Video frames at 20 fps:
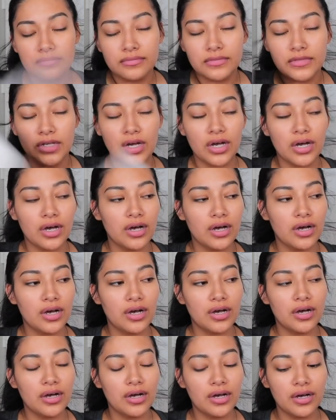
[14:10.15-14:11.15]

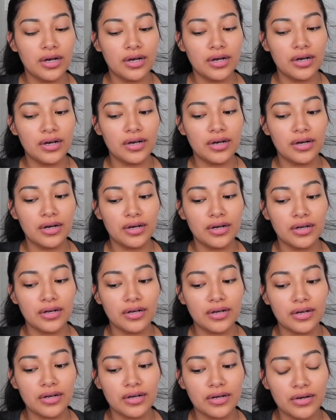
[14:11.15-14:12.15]

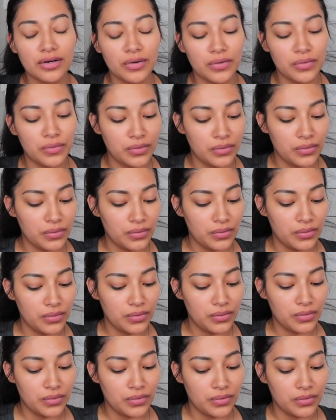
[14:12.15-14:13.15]

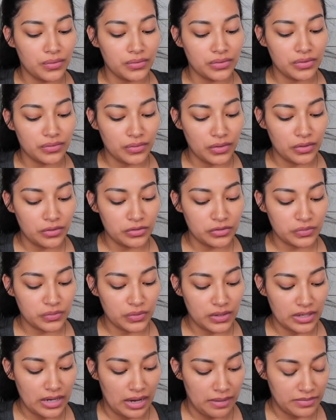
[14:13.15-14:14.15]
oh, the rose
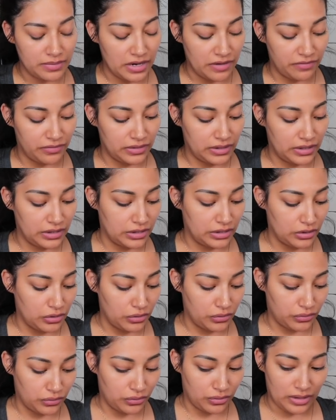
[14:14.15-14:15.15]
one, I'm definitely gonna
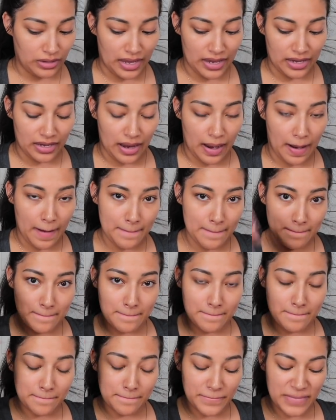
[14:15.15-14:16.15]
go through like,
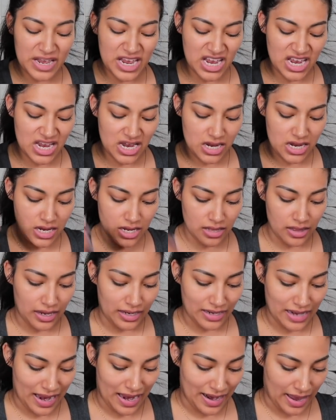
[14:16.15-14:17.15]
ping,
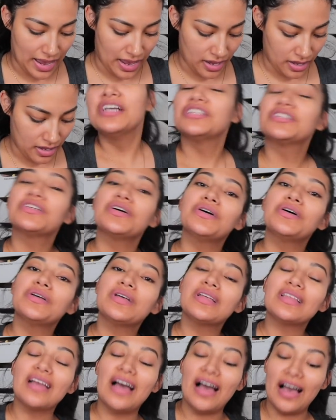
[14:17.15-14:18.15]
like nada. So
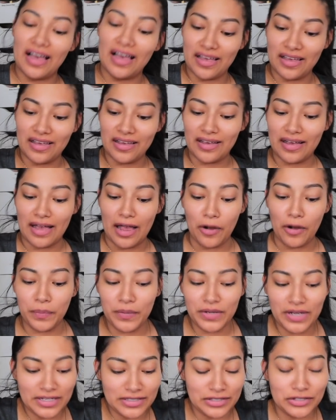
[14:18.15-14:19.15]
uh, I hope
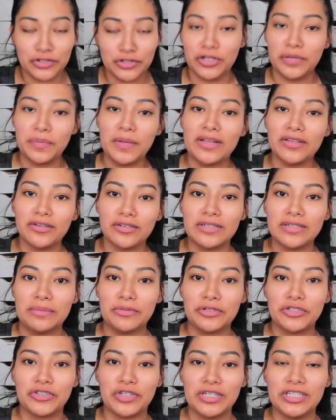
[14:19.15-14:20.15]
you guys enjoyed my little
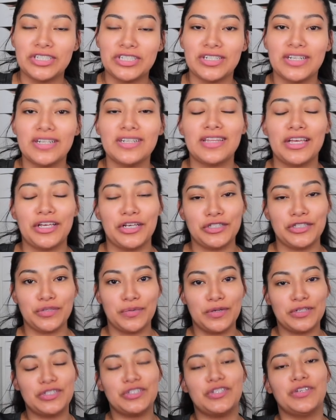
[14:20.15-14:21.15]
demonstration. Thank you so
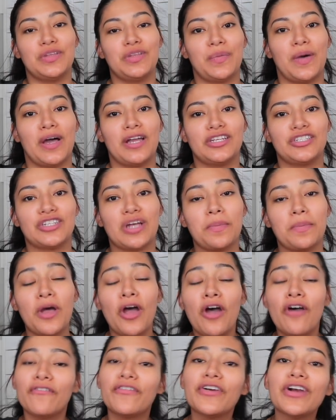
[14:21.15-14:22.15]
much to The Body Shop
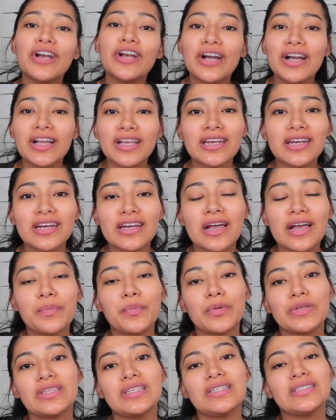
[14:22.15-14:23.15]
for hooking it up
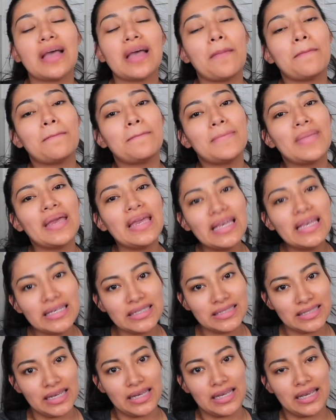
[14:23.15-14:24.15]
with these
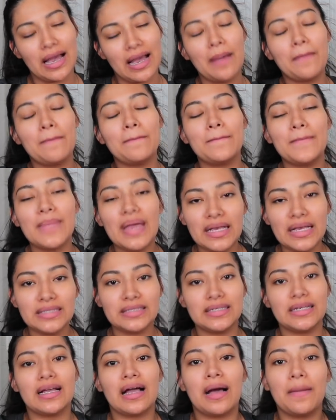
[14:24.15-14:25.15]
amazing,
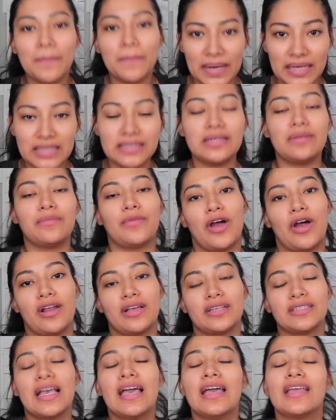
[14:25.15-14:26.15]
amazing, amazing
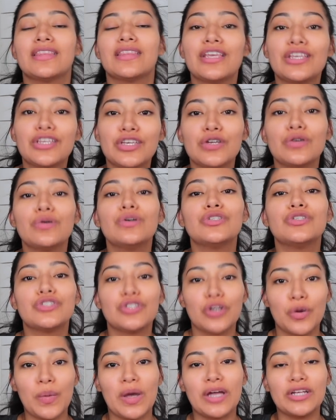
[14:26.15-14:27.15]
products. Thank you
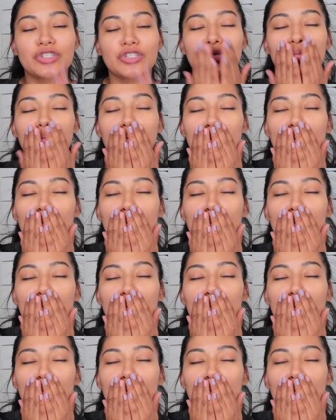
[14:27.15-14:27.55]
so much.